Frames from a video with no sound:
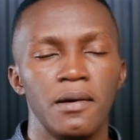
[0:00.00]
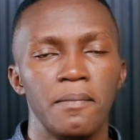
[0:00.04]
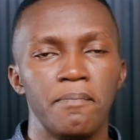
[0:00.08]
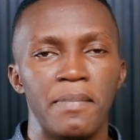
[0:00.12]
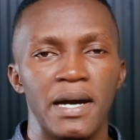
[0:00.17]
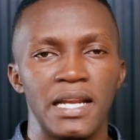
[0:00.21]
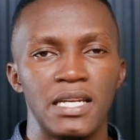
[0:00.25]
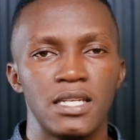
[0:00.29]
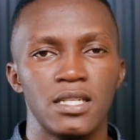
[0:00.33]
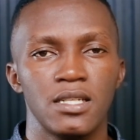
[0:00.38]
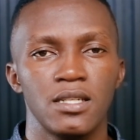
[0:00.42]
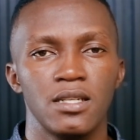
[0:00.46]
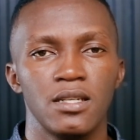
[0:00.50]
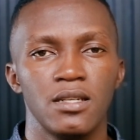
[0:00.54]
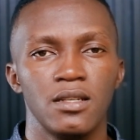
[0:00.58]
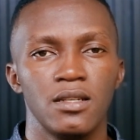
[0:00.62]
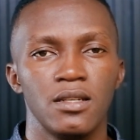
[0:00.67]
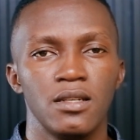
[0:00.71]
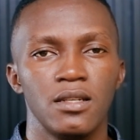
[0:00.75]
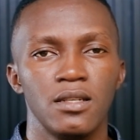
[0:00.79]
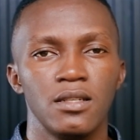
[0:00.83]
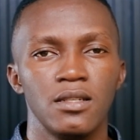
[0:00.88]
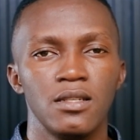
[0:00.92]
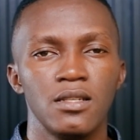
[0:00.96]
But
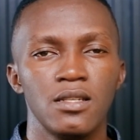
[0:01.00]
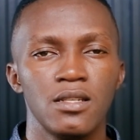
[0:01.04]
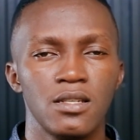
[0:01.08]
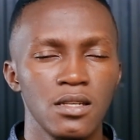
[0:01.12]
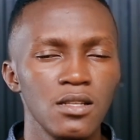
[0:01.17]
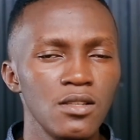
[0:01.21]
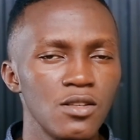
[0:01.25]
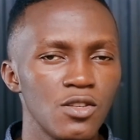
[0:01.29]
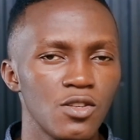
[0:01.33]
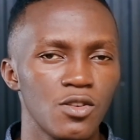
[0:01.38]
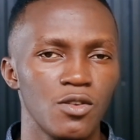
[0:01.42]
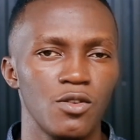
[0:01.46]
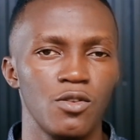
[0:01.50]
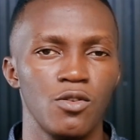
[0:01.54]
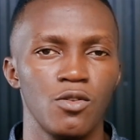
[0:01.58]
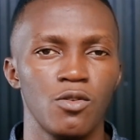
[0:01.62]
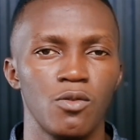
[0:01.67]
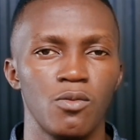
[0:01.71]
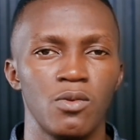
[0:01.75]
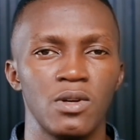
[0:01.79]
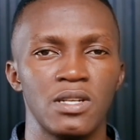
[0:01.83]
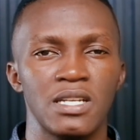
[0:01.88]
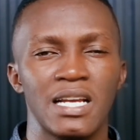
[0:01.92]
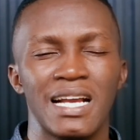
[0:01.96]
since you
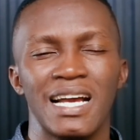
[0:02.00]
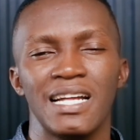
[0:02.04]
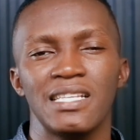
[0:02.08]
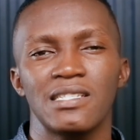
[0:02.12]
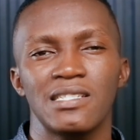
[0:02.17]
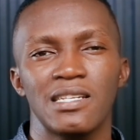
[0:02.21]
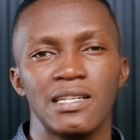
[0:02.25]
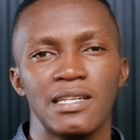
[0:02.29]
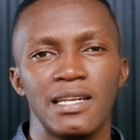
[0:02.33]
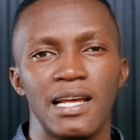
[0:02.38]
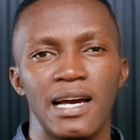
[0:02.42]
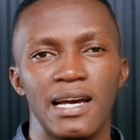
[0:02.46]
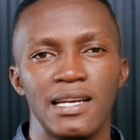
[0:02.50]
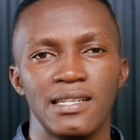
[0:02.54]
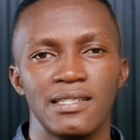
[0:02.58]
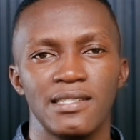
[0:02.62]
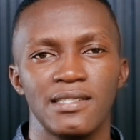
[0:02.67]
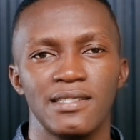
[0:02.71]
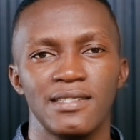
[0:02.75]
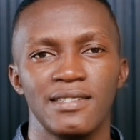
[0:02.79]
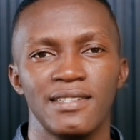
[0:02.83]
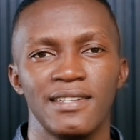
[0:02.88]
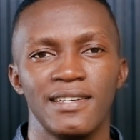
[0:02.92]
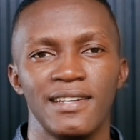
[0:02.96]
know what cancer
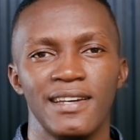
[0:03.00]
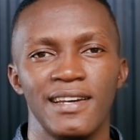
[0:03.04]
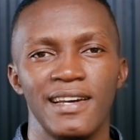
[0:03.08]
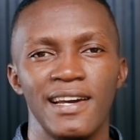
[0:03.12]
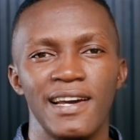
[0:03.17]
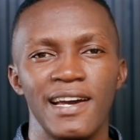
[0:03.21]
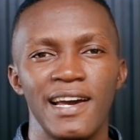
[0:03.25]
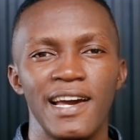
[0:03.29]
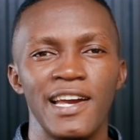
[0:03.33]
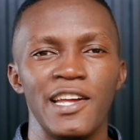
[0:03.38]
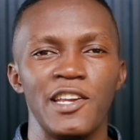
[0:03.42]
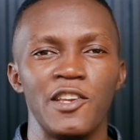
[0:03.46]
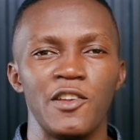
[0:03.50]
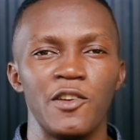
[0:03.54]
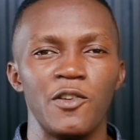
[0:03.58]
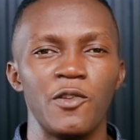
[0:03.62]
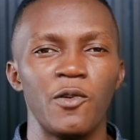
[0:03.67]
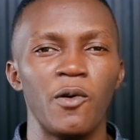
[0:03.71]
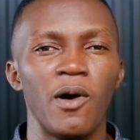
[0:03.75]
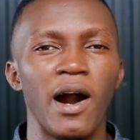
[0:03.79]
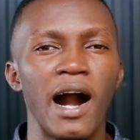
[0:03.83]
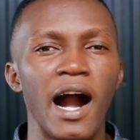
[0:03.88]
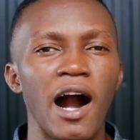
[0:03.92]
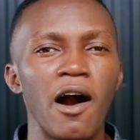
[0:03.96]
does and you
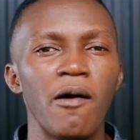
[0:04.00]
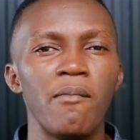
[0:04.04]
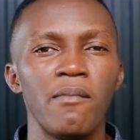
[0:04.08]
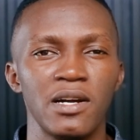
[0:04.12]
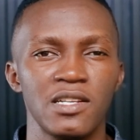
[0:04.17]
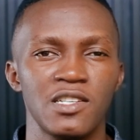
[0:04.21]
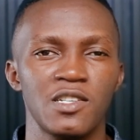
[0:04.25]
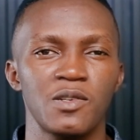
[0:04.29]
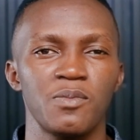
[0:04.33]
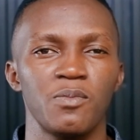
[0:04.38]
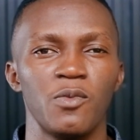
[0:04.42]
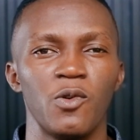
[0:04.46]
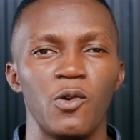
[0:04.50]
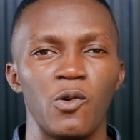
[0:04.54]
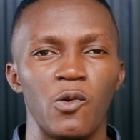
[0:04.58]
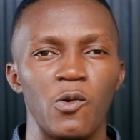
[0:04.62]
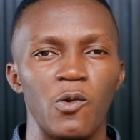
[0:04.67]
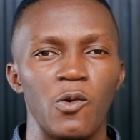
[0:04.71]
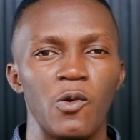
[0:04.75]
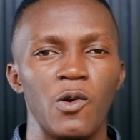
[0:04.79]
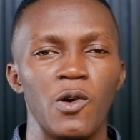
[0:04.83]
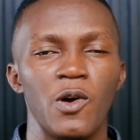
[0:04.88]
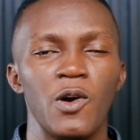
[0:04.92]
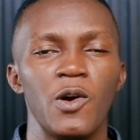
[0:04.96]
know how much more
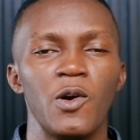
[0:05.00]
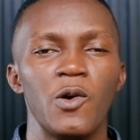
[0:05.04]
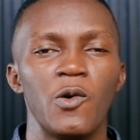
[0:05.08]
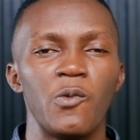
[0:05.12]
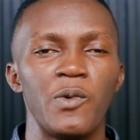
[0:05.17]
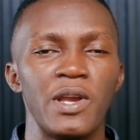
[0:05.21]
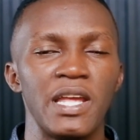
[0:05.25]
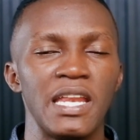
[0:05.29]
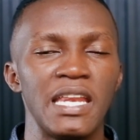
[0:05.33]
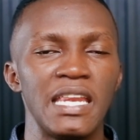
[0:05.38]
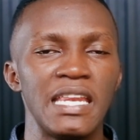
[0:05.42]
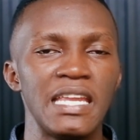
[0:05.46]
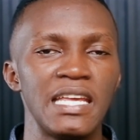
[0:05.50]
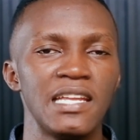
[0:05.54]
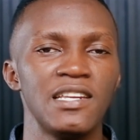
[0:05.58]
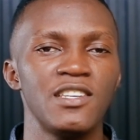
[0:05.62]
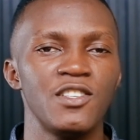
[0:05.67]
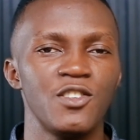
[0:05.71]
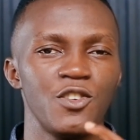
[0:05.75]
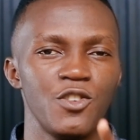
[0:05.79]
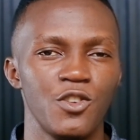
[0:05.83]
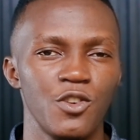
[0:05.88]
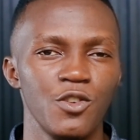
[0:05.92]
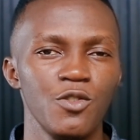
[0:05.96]
we
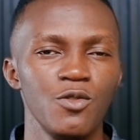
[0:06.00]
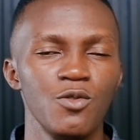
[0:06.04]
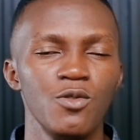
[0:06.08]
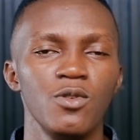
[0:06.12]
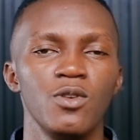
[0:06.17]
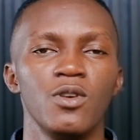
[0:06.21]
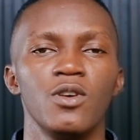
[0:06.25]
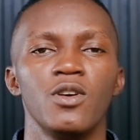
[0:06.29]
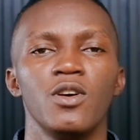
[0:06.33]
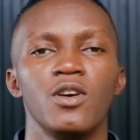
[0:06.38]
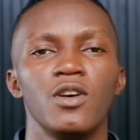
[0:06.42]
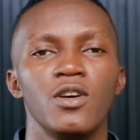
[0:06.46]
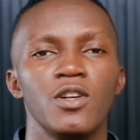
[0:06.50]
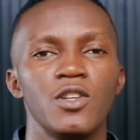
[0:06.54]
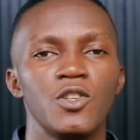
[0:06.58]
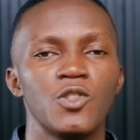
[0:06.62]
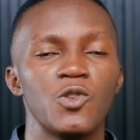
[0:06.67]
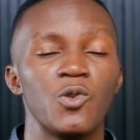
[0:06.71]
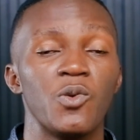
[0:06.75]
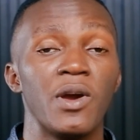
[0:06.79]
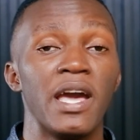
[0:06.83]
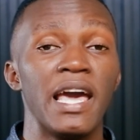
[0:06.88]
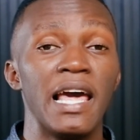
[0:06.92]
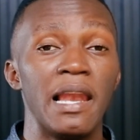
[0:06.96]
need you
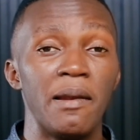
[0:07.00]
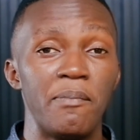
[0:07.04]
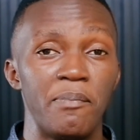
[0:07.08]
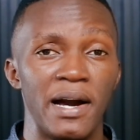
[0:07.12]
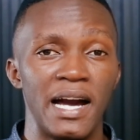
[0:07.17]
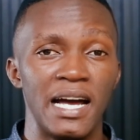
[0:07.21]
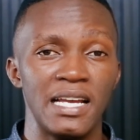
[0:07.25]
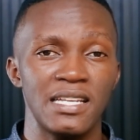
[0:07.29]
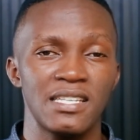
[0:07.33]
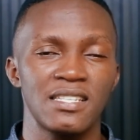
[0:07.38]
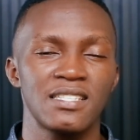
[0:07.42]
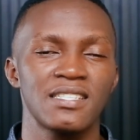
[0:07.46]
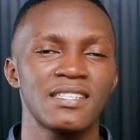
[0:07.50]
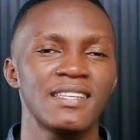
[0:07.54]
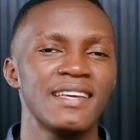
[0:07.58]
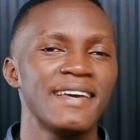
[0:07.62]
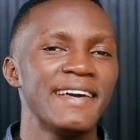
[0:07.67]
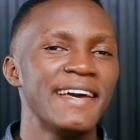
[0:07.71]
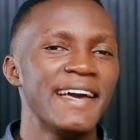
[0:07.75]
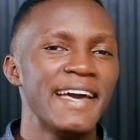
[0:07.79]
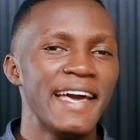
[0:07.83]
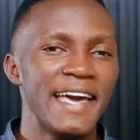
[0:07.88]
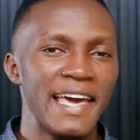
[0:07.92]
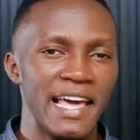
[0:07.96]
to help us
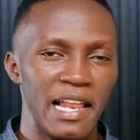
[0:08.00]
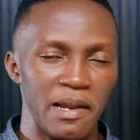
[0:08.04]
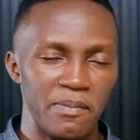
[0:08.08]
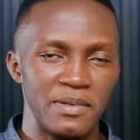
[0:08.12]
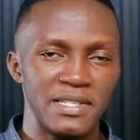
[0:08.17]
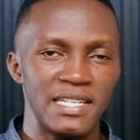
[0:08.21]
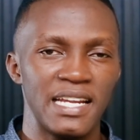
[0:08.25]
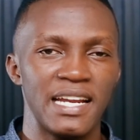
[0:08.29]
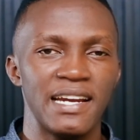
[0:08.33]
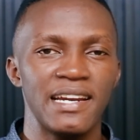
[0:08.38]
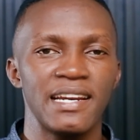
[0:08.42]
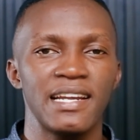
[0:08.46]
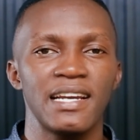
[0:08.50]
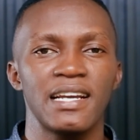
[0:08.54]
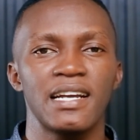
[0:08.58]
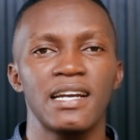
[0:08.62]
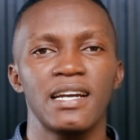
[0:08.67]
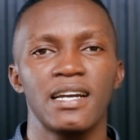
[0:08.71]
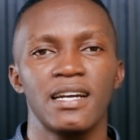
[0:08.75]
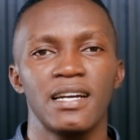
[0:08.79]
help Derick,